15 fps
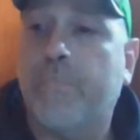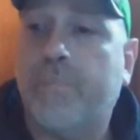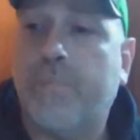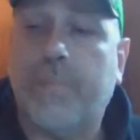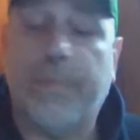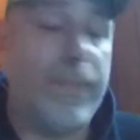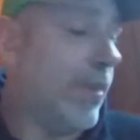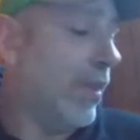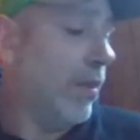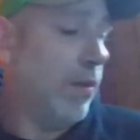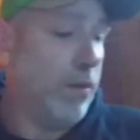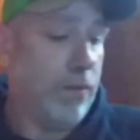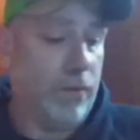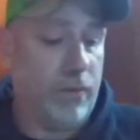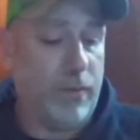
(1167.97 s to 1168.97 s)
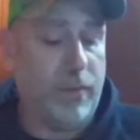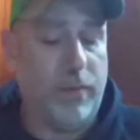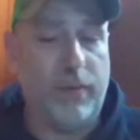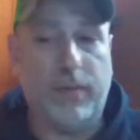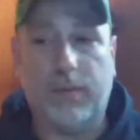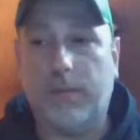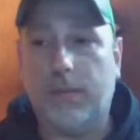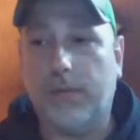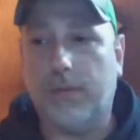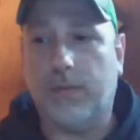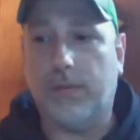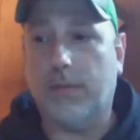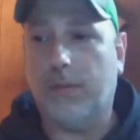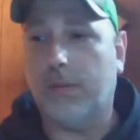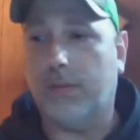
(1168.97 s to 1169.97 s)
Yeah, I got to tell you, QSP,
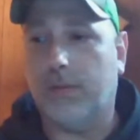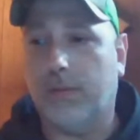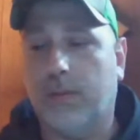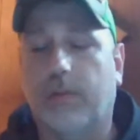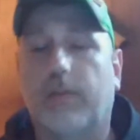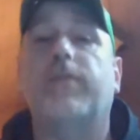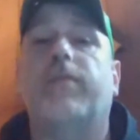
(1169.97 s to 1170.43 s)
there's not